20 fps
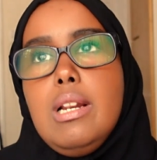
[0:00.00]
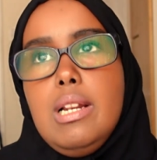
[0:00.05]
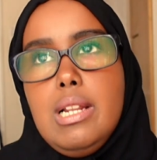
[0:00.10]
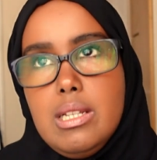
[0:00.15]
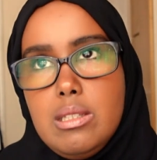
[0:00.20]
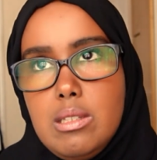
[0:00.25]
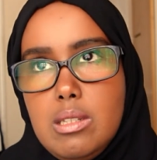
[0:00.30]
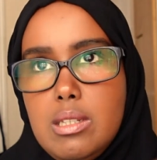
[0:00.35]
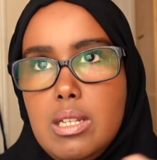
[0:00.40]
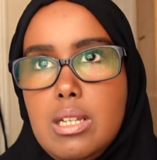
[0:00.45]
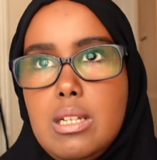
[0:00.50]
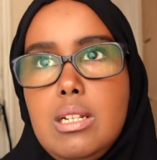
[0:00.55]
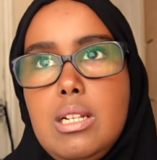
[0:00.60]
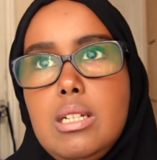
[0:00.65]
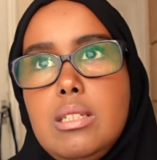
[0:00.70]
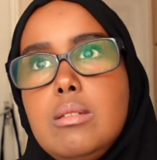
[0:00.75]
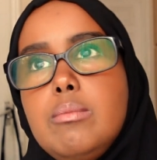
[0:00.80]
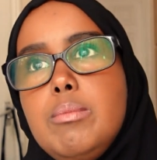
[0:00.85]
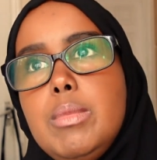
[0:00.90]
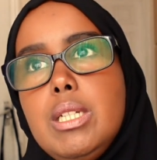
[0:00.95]
Let's say,
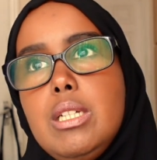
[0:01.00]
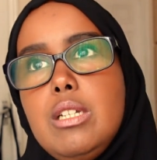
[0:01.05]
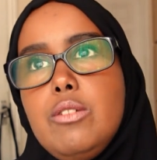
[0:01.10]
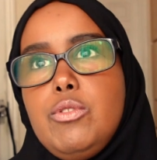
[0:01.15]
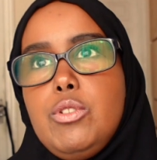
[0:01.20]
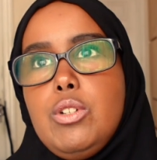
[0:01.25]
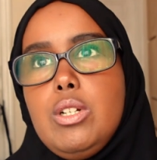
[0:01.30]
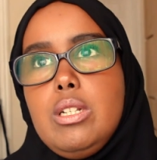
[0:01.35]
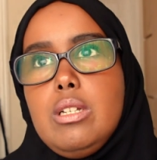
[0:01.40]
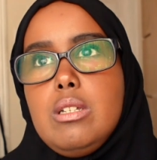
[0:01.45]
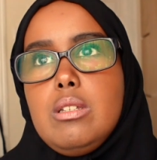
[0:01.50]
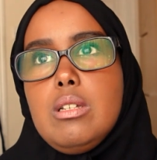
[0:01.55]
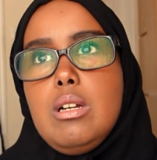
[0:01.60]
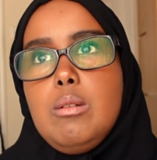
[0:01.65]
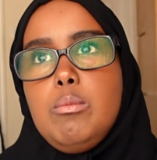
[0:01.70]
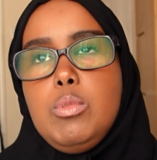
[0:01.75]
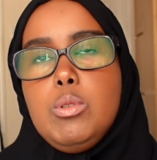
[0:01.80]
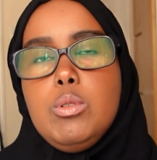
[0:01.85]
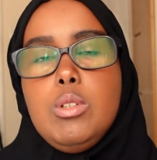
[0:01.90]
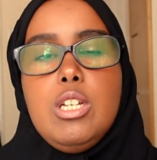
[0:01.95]
let me give you an
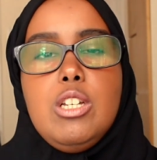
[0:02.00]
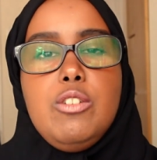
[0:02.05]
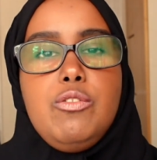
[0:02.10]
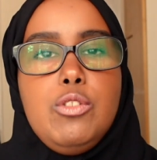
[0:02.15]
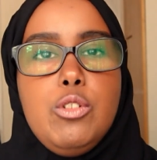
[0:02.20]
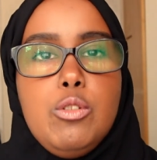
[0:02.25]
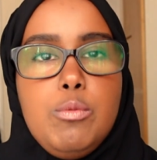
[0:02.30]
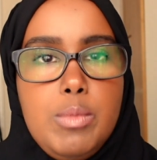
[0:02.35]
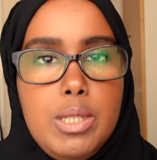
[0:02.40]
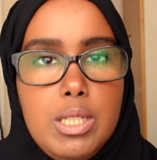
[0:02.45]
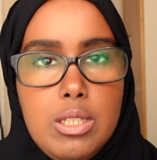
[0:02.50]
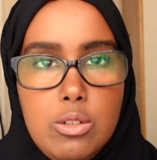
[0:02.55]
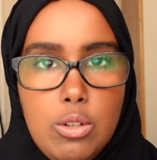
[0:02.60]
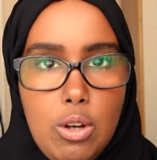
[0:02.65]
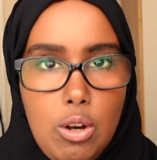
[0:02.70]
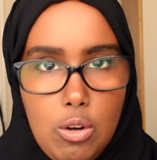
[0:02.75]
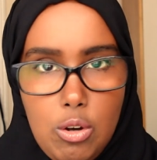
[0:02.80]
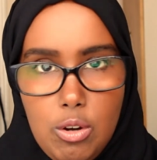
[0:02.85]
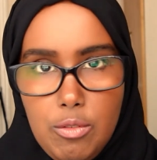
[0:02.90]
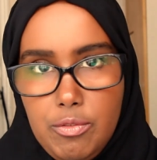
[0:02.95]
example. If you've been
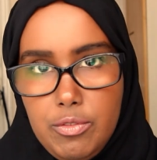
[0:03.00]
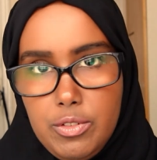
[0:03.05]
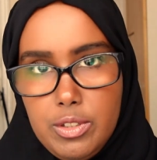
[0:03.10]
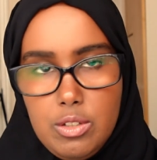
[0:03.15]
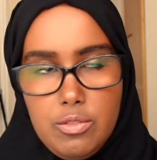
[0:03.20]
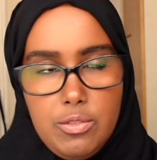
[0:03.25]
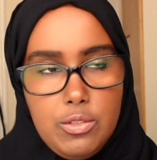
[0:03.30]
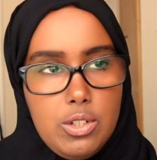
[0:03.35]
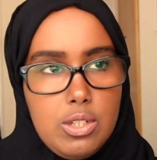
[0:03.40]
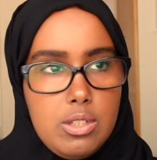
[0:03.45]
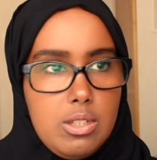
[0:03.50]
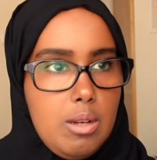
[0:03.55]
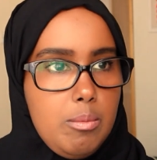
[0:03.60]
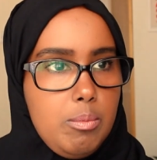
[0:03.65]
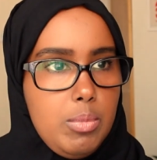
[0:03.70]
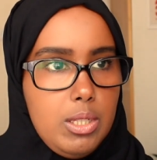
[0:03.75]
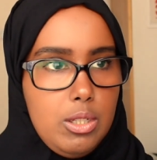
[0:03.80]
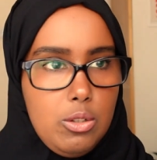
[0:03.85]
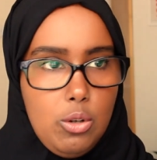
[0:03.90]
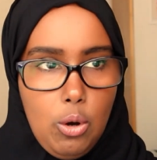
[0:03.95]
to a conference, for
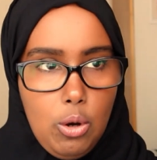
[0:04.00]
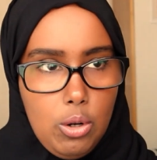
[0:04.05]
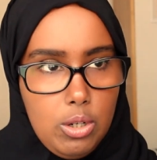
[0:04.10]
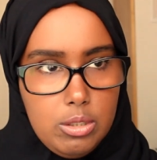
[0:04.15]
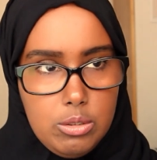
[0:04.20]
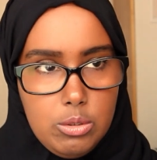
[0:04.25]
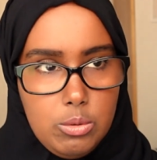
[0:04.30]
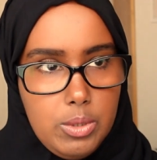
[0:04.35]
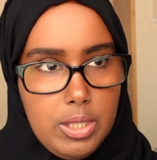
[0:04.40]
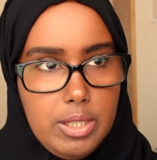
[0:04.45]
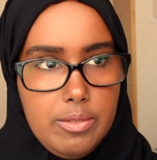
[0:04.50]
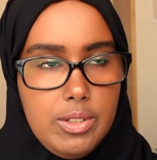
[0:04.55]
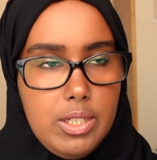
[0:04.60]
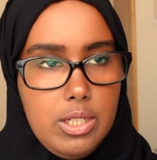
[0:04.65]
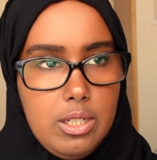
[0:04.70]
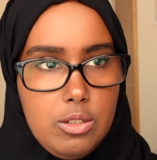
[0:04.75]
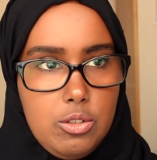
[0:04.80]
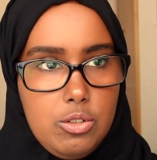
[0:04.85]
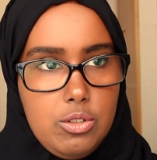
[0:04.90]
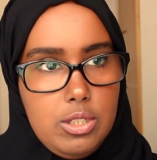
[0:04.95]
example, in Holland or wherever
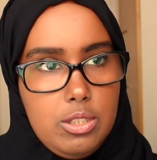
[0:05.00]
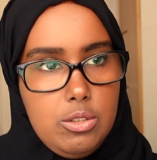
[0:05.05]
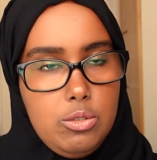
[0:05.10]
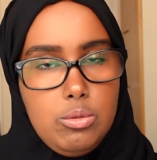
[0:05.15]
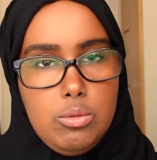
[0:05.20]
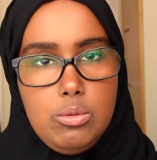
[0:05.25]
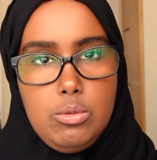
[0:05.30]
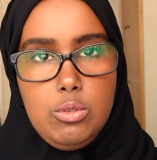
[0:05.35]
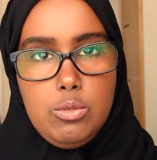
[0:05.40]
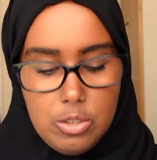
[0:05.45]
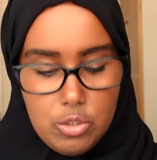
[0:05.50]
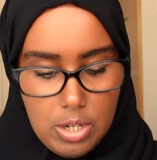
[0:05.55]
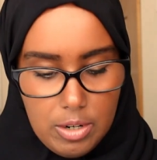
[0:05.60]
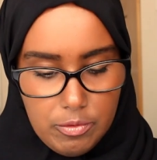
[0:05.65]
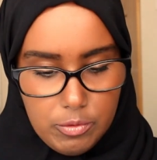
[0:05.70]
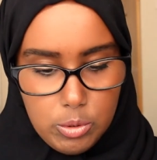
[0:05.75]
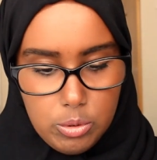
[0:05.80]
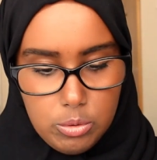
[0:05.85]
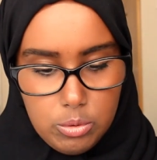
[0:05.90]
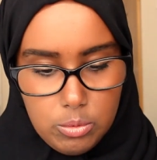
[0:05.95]
country you, you
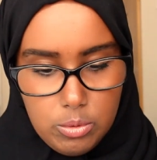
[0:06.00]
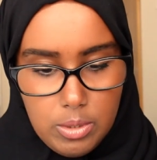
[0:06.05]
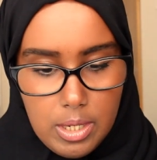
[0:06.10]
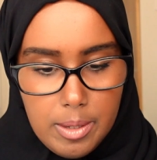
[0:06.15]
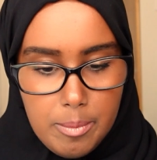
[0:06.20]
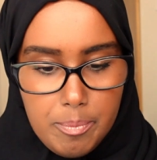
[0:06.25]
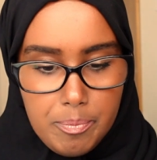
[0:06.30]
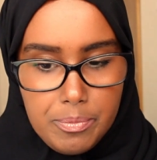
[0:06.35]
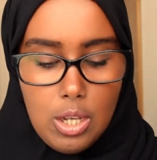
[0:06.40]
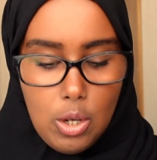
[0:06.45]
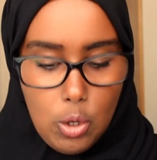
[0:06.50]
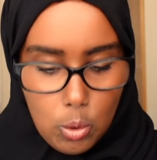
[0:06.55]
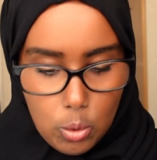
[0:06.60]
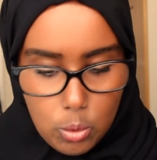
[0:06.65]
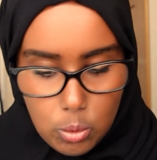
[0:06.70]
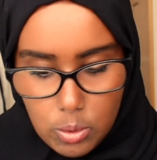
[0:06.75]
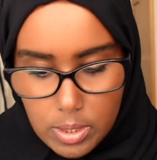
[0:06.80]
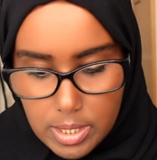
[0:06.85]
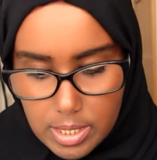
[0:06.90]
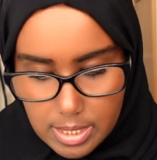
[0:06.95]
travel to,
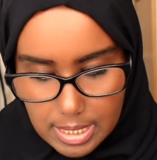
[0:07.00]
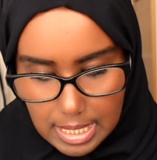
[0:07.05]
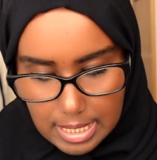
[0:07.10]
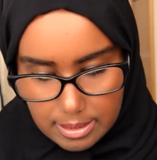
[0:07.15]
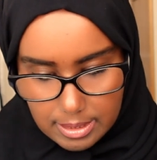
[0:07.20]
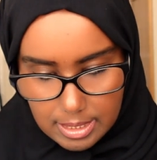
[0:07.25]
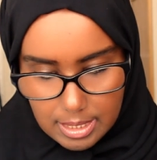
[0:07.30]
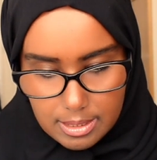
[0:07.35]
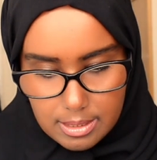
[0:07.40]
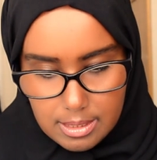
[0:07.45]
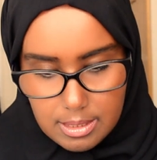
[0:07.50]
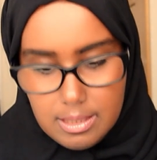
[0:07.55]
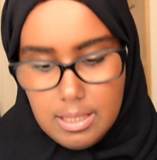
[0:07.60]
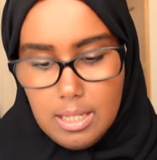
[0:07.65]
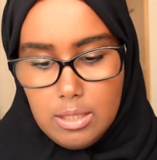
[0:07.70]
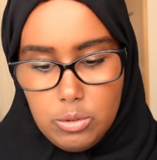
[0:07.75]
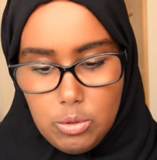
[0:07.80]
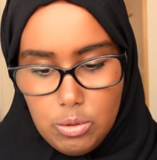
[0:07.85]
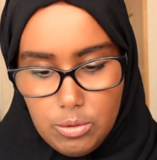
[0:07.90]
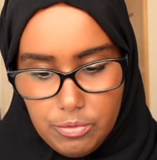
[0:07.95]
who is attending
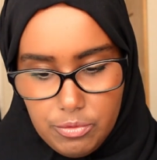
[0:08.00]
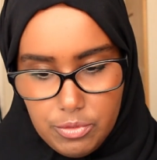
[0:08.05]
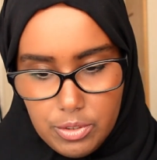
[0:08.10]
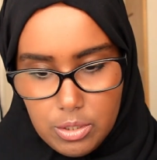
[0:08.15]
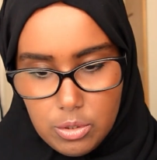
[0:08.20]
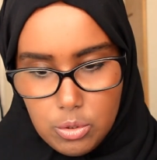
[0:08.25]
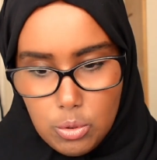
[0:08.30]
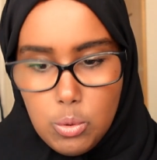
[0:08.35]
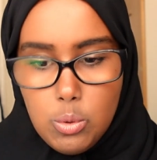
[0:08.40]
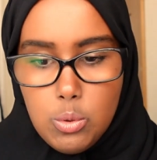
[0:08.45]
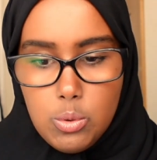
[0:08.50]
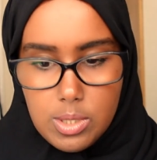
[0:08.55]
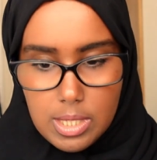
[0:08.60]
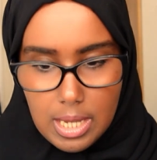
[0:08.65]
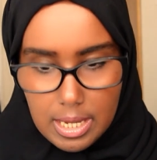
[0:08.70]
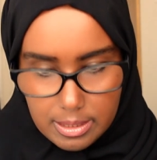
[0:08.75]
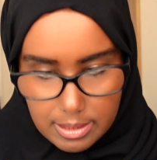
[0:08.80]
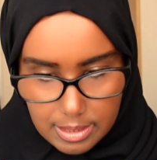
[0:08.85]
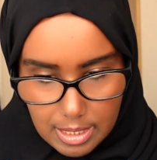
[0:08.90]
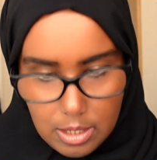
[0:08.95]
that conference?
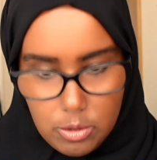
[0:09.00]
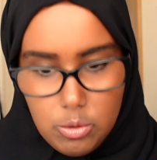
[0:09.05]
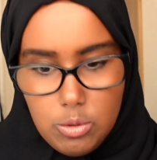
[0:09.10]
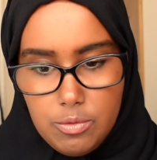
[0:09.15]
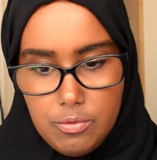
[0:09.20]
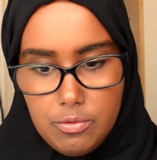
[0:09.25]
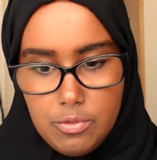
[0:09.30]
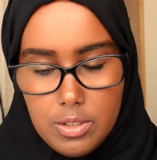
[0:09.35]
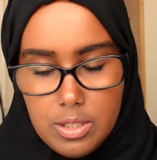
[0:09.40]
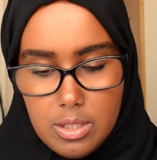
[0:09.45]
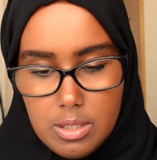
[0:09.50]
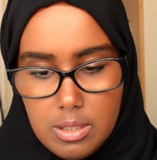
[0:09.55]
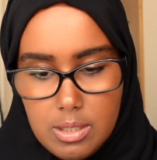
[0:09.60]
Who's at that conference?